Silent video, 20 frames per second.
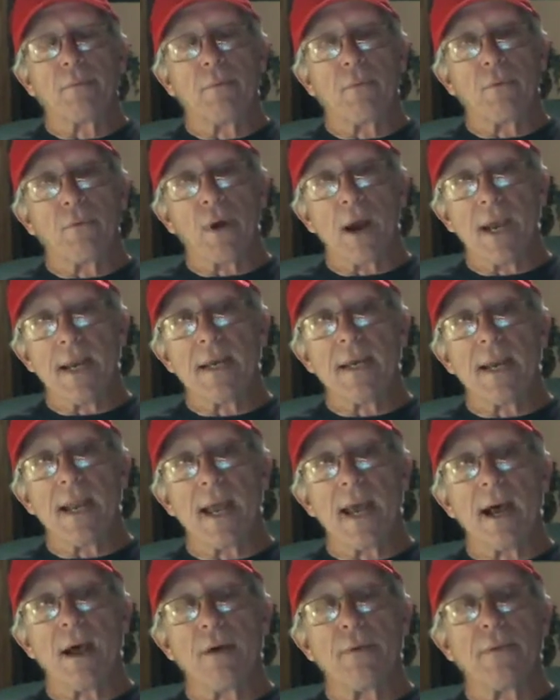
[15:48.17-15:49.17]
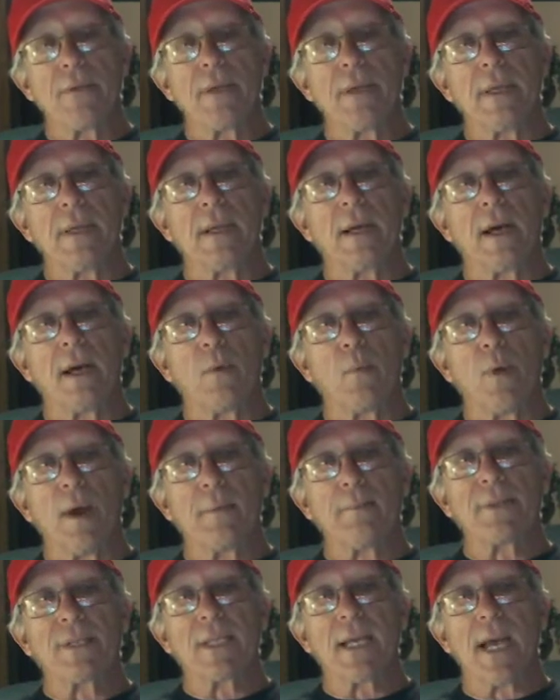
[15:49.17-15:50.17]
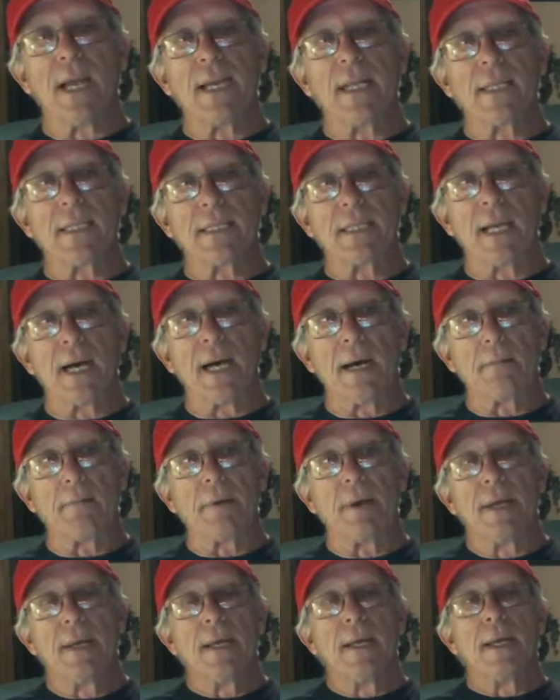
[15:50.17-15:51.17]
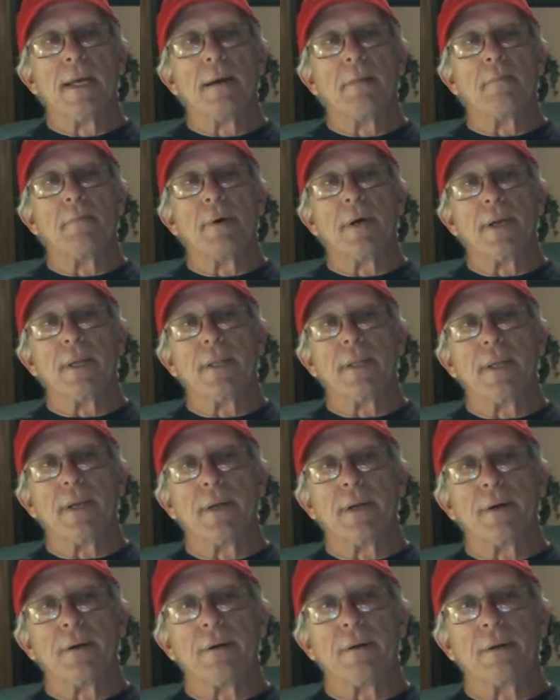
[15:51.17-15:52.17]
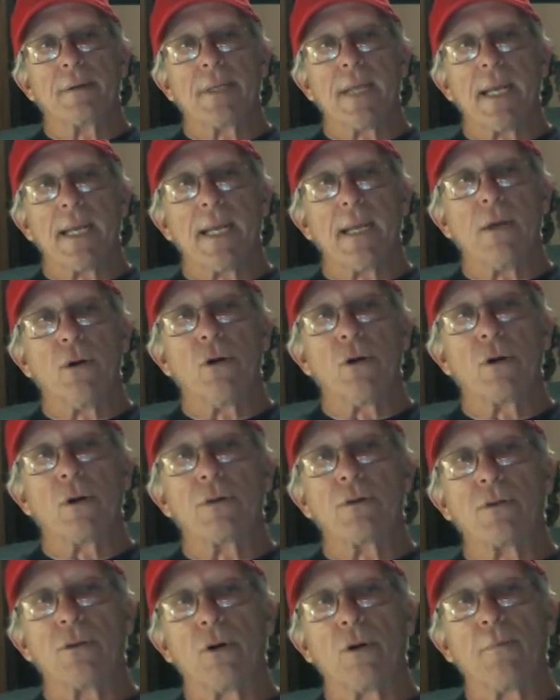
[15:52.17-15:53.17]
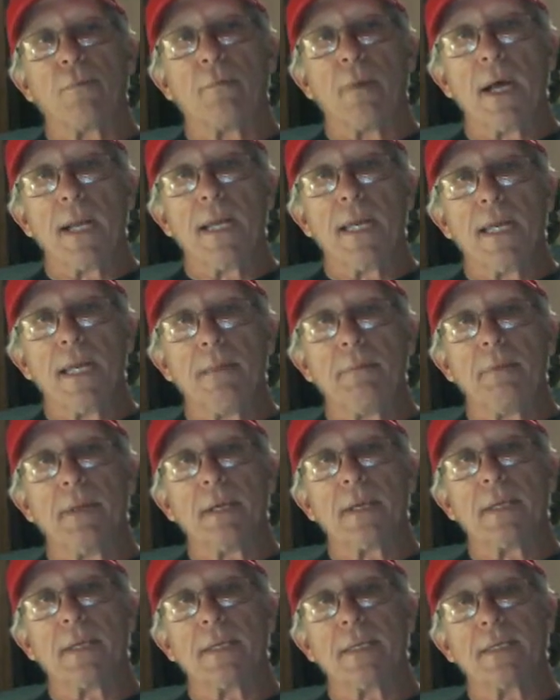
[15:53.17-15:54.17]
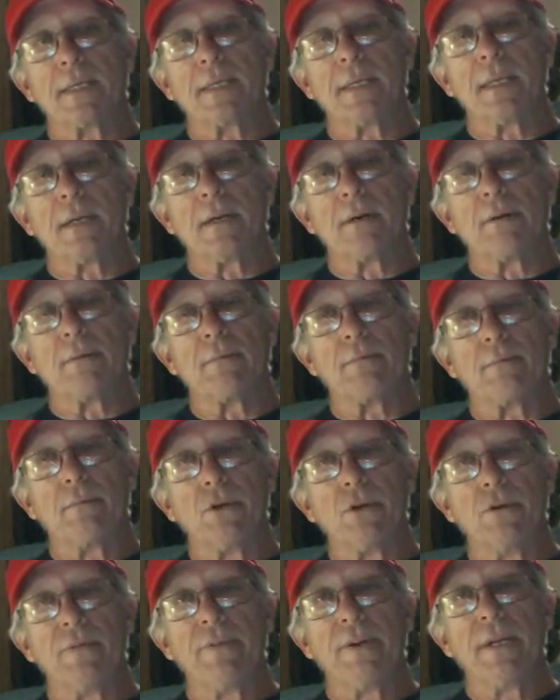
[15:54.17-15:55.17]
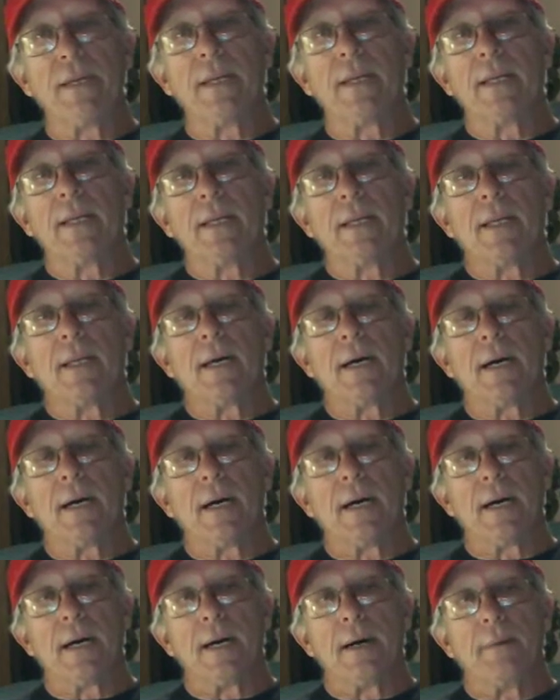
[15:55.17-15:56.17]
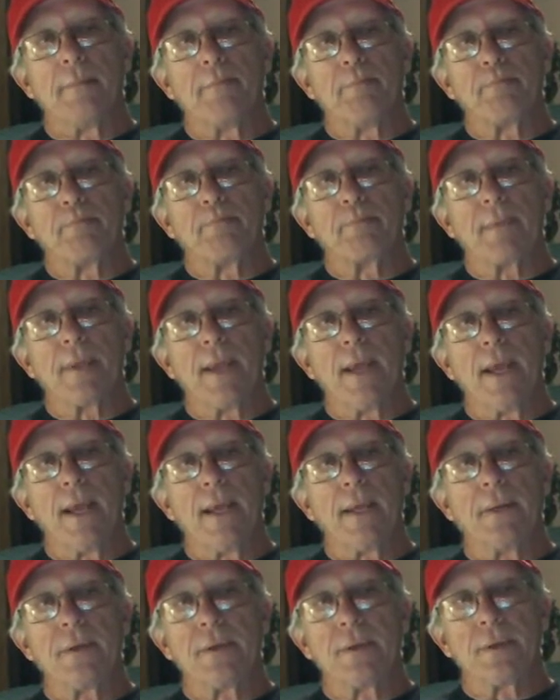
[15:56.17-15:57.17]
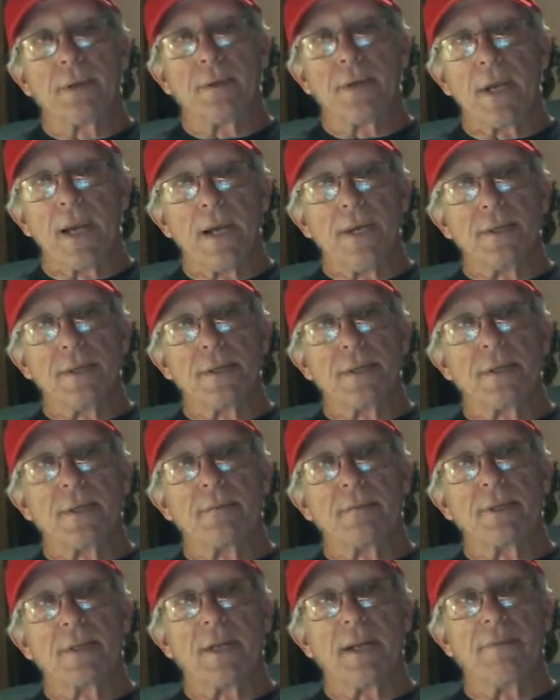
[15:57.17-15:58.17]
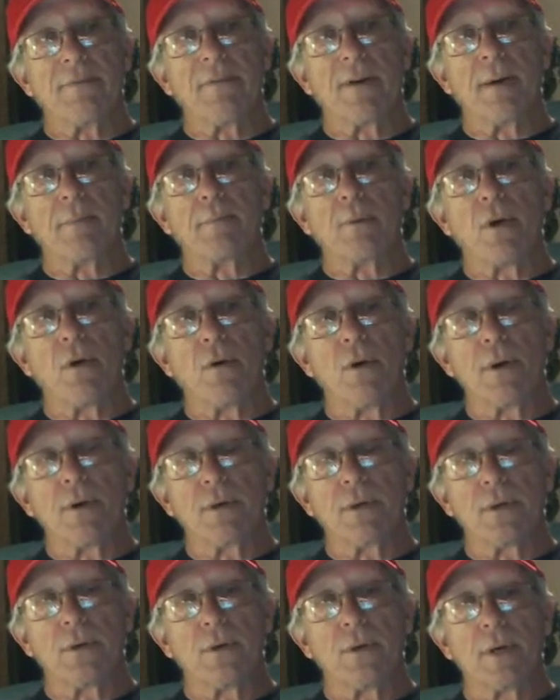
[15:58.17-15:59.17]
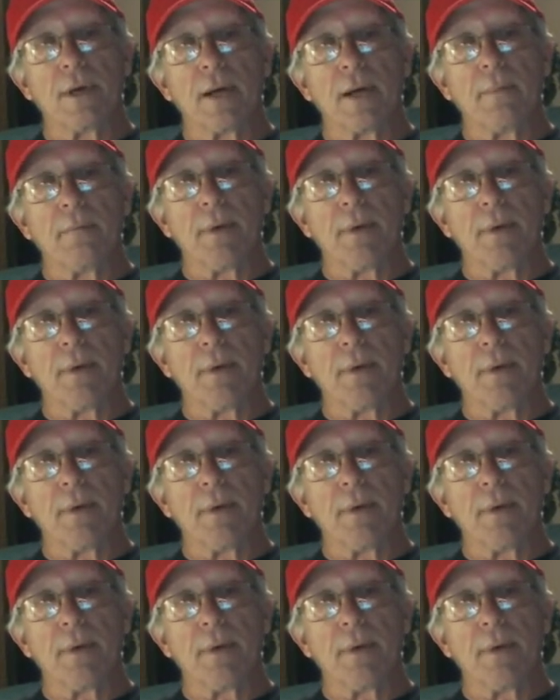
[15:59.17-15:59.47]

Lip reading: Right now the website is up, but they're taking orders on Monday because they're moving and changing some stuff up, going to a